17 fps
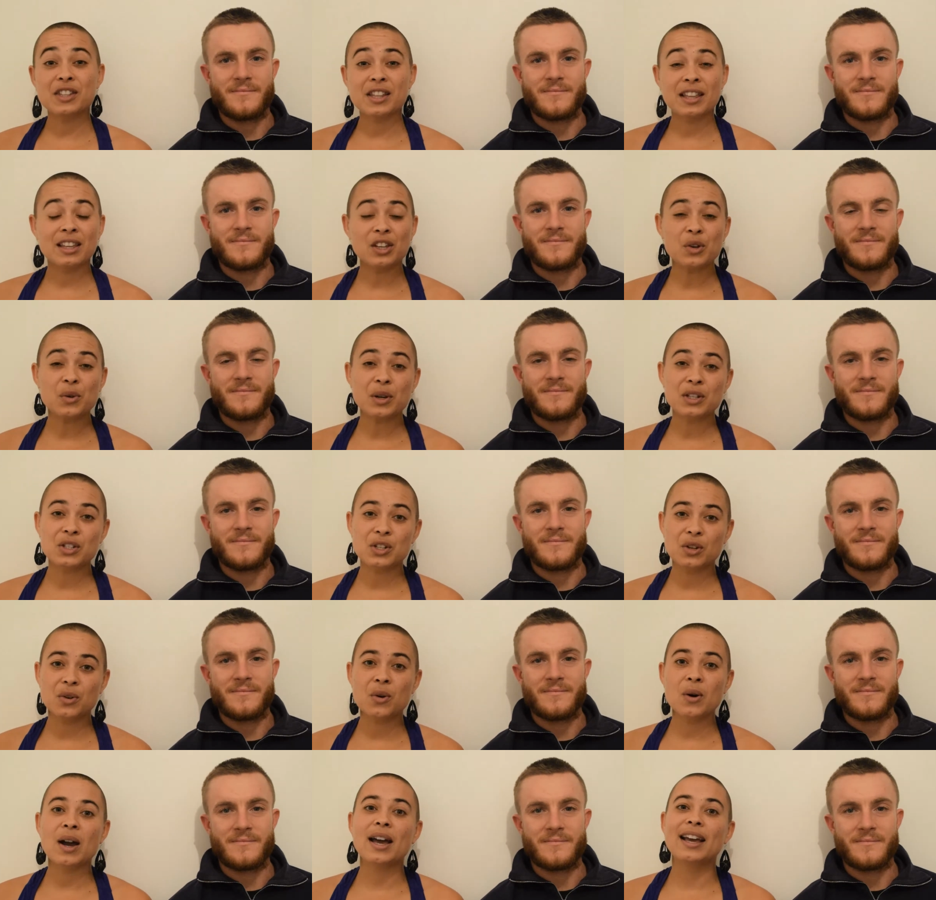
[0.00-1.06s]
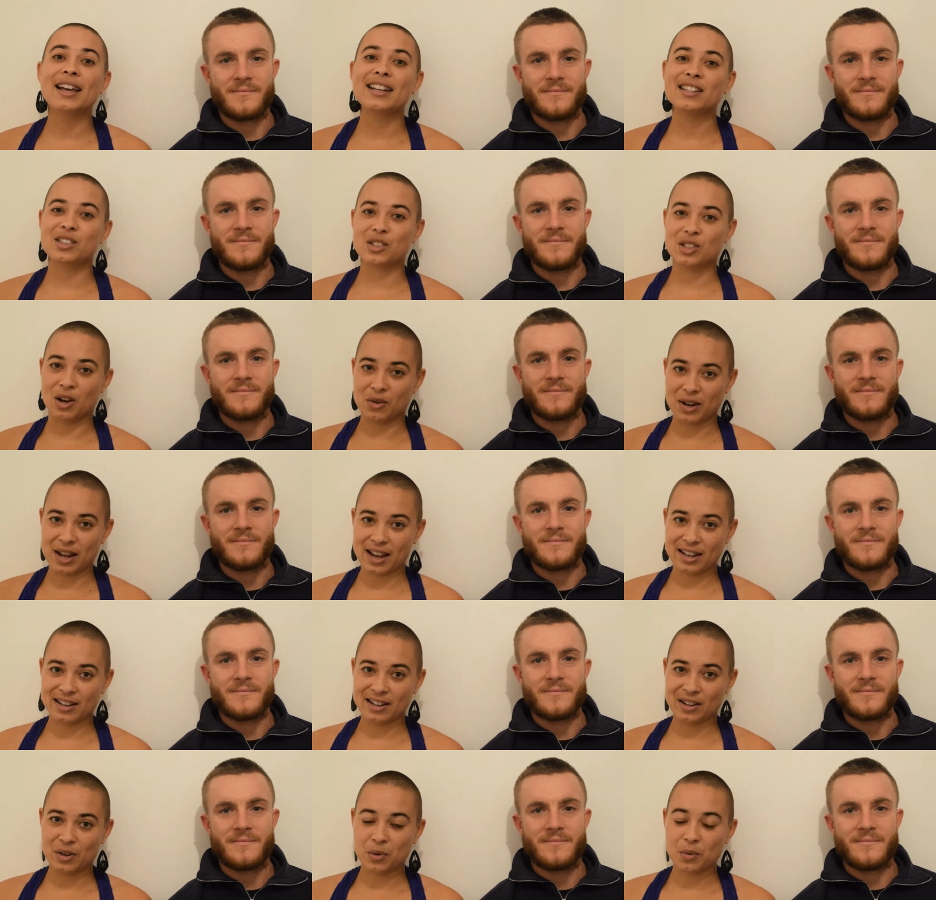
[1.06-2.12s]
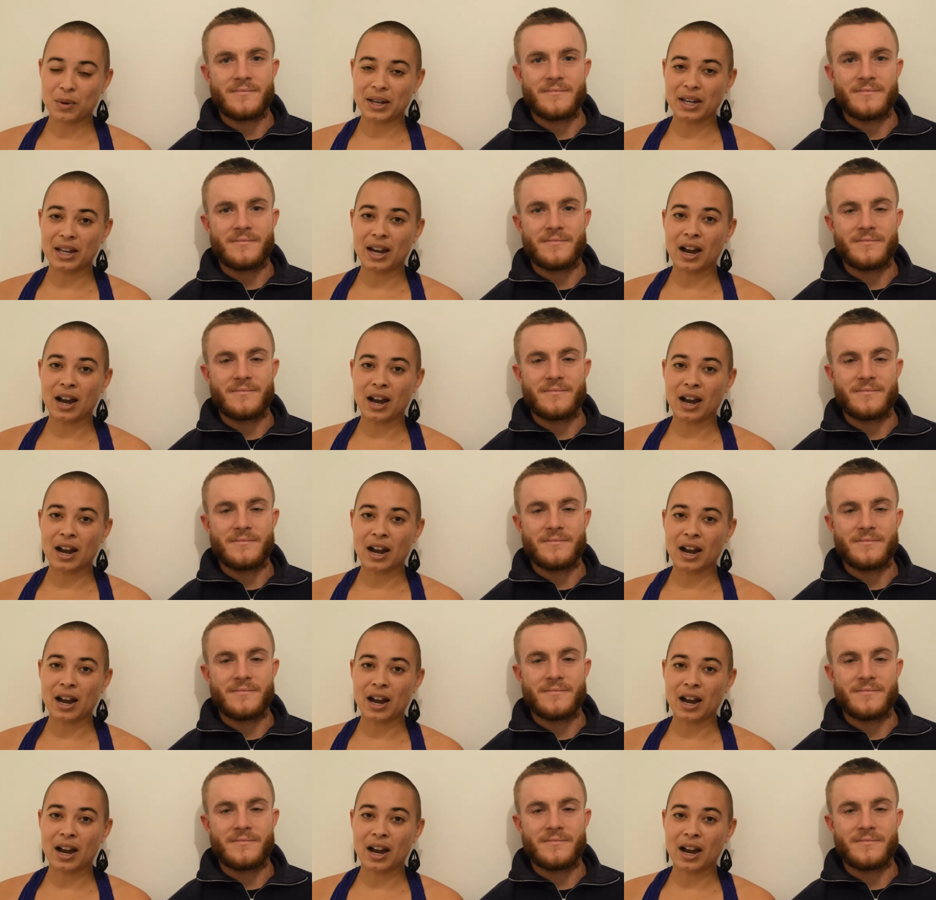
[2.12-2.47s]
Speaker 1: thing that you can do is donate. We